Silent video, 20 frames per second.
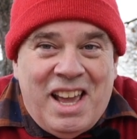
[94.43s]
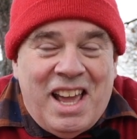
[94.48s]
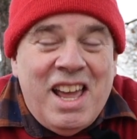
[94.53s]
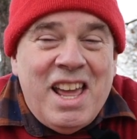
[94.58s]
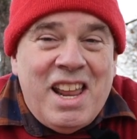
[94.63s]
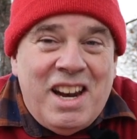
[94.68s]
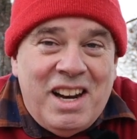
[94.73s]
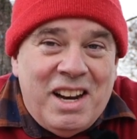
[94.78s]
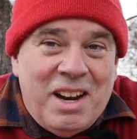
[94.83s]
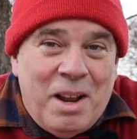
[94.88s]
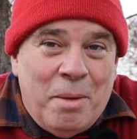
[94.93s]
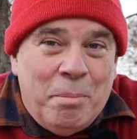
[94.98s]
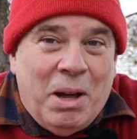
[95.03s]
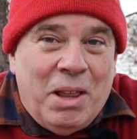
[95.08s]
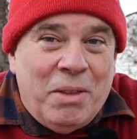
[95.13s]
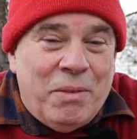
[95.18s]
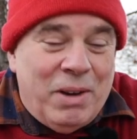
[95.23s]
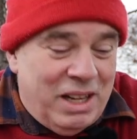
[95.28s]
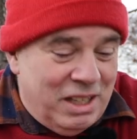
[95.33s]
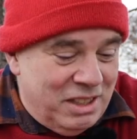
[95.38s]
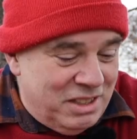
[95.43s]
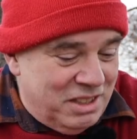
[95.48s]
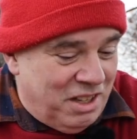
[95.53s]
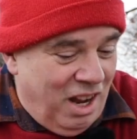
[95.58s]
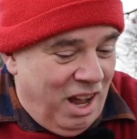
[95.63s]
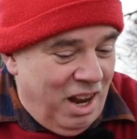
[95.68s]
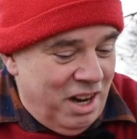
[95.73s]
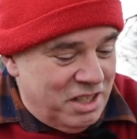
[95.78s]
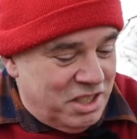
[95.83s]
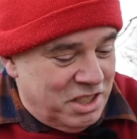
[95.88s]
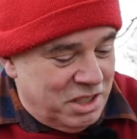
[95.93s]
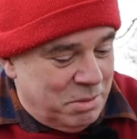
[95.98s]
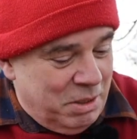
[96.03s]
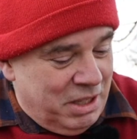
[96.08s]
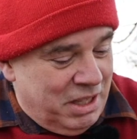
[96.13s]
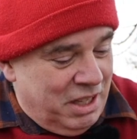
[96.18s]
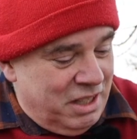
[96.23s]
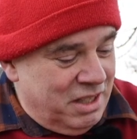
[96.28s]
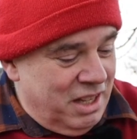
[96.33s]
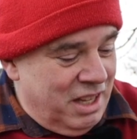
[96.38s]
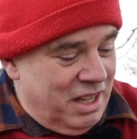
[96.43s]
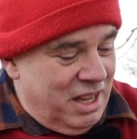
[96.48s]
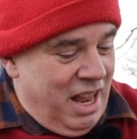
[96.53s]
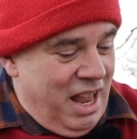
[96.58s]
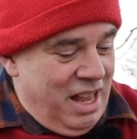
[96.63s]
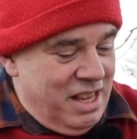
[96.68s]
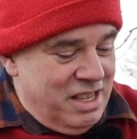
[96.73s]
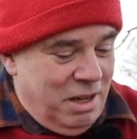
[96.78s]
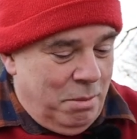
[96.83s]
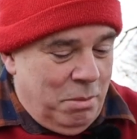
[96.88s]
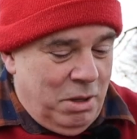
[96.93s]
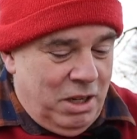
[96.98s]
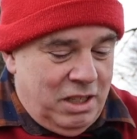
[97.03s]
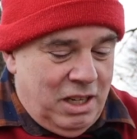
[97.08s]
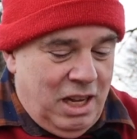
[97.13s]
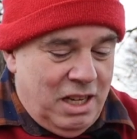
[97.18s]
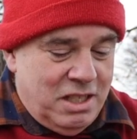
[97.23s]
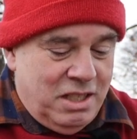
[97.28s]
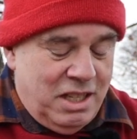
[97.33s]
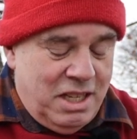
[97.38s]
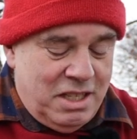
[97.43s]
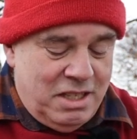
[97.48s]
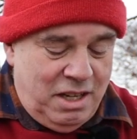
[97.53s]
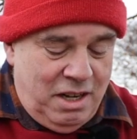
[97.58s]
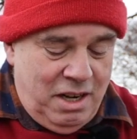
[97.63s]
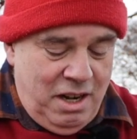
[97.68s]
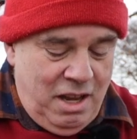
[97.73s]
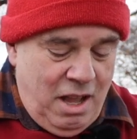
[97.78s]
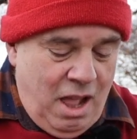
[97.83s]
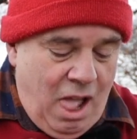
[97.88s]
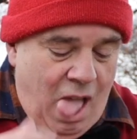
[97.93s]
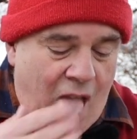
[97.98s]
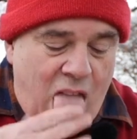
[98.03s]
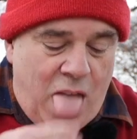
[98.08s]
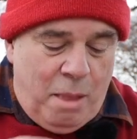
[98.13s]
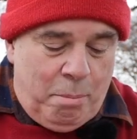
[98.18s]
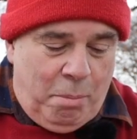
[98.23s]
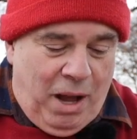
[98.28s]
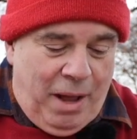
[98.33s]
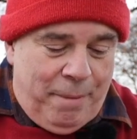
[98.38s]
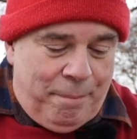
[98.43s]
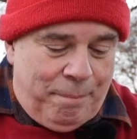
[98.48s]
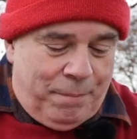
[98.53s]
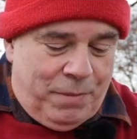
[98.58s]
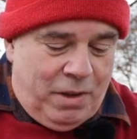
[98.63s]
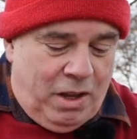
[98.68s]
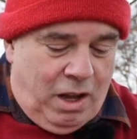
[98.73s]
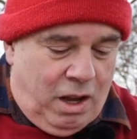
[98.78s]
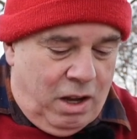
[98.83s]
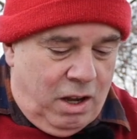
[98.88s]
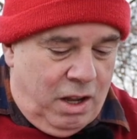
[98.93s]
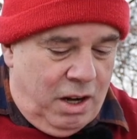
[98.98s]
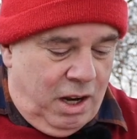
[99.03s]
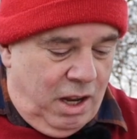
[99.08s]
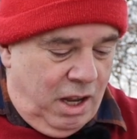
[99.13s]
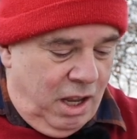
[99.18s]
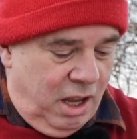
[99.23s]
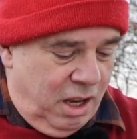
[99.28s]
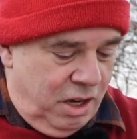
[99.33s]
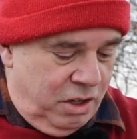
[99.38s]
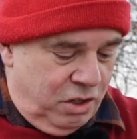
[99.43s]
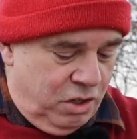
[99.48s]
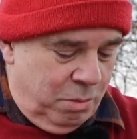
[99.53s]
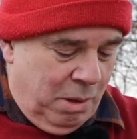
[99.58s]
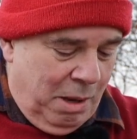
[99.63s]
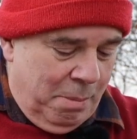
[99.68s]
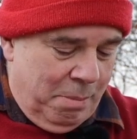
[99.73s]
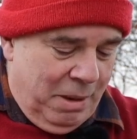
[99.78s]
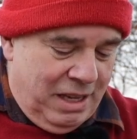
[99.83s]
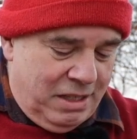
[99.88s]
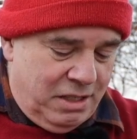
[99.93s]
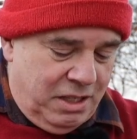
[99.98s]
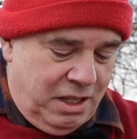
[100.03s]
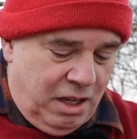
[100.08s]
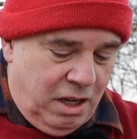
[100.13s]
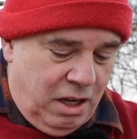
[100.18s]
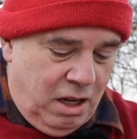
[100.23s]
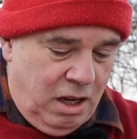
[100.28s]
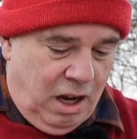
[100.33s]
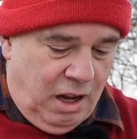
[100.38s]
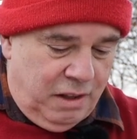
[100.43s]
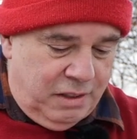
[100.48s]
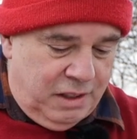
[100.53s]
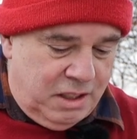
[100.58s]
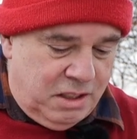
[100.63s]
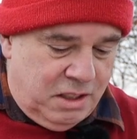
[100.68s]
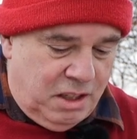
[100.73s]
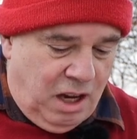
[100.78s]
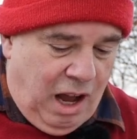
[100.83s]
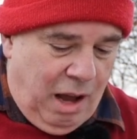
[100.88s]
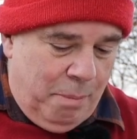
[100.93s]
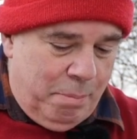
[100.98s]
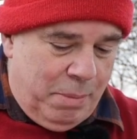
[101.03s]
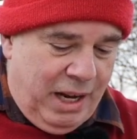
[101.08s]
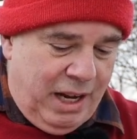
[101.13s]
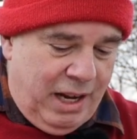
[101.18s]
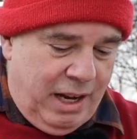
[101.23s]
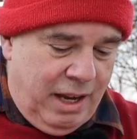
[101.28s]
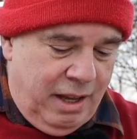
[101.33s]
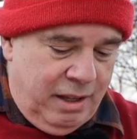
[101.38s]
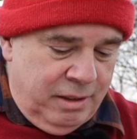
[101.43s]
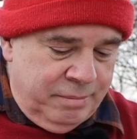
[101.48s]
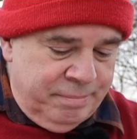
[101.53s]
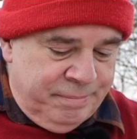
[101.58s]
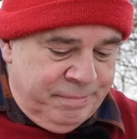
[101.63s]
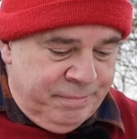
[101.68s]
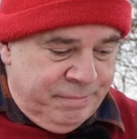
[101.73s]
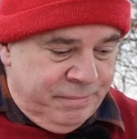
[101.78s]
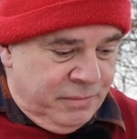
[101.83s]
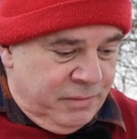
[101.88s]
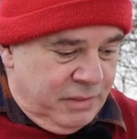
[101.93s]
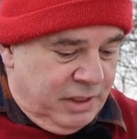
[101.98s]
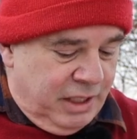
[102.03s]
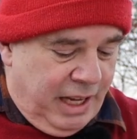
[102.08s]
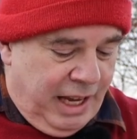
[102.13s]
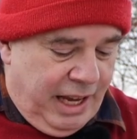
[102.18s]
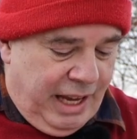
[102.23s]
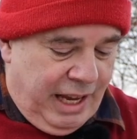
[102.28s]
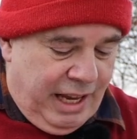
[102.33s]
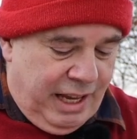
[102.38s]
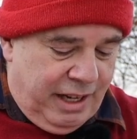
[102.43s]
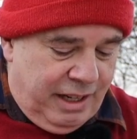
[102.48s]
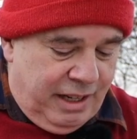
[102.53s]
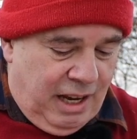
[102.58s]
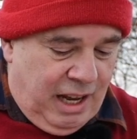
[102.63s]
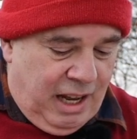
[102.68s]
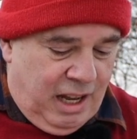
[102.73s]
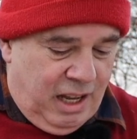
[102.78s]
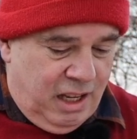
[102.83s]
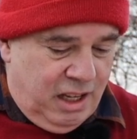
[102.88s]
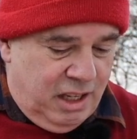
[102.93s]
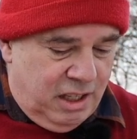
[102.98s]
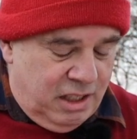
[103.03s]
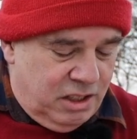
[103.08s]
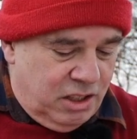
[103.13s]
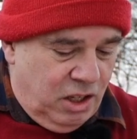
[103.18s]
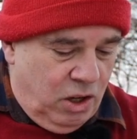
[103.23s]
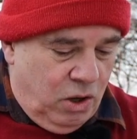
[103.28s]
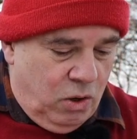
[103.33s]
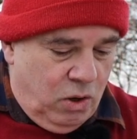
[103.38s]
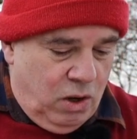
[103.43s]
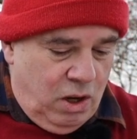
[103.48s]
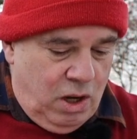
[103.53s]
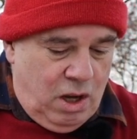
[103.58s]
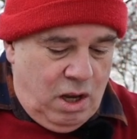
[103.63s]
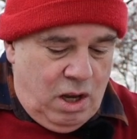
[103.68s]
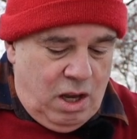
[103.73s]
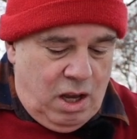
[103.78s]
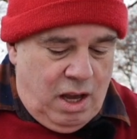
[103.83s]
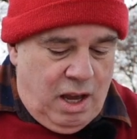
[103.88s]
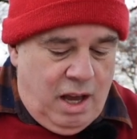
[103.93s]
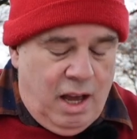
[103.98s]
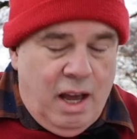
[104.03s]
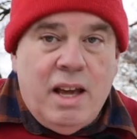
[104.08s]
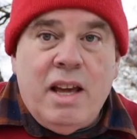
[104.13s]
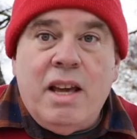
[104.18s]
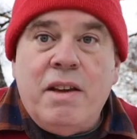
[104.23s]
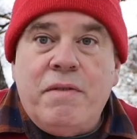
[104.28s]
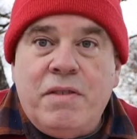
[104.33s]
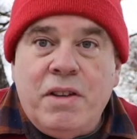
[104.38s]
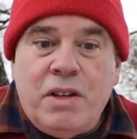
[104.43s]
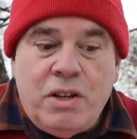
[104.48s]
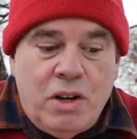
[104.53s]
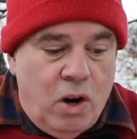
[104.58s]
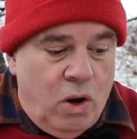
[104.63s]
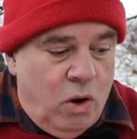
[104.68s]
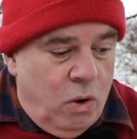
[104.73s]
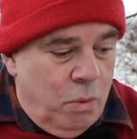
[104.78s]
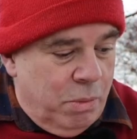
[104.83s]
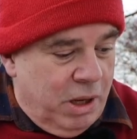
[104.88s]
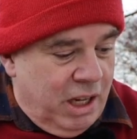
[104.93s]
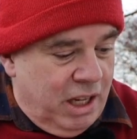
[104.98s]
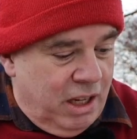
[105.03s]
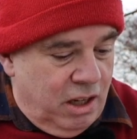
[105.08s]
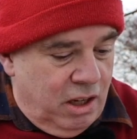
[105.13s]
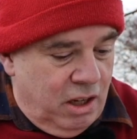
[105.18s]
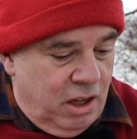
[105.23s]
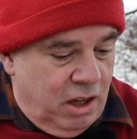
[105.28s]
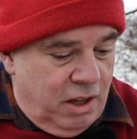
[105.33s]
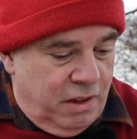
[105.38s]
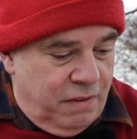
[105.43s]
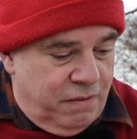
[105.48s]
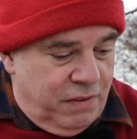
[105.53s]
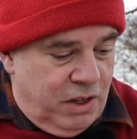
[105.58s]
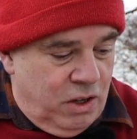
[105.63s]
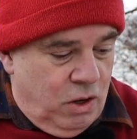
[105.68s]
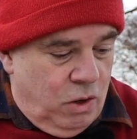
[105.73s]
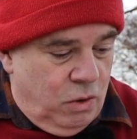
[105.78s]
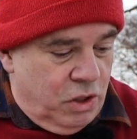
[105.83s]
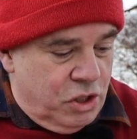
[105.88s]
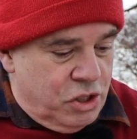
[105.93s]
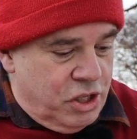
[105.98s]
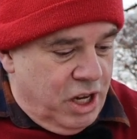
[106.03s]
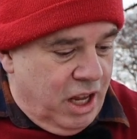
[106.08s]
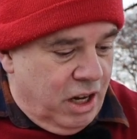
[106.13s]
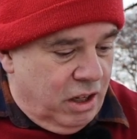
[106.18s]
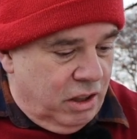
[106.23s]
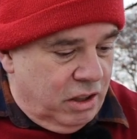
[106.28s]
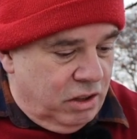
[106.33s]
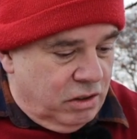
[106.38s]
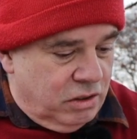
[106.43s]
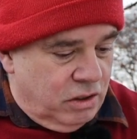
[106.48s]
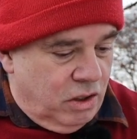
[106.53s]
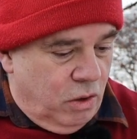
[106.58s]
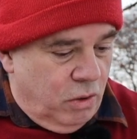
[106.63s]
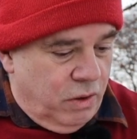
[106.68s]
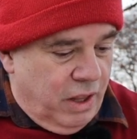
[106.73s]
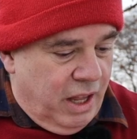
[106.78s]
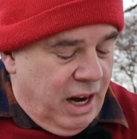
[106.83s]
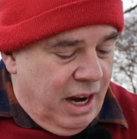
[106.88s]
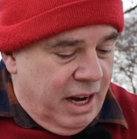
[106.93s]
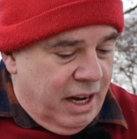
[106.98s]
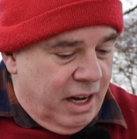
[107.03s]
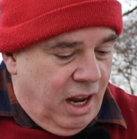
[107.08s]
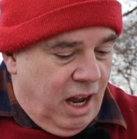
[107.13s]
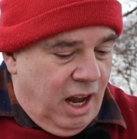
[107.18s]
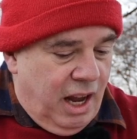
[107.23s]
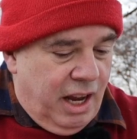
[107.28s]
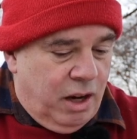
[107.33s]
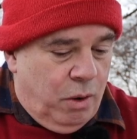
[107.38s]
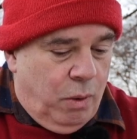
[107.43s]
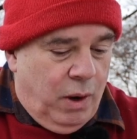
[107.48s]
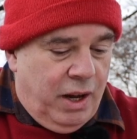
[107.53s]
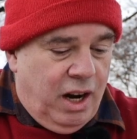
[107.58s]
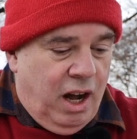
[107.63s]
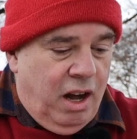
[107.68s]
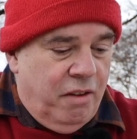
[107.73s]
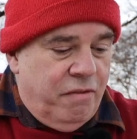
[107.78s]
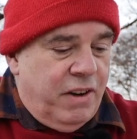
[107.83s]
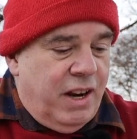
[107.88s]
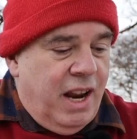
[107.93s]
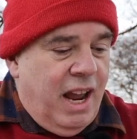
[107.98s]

And by the way, it astonishes me that someone does listen. But I'm going to do my best here on this topic. And so if you know me, if you know the channel, you'll know that I quite often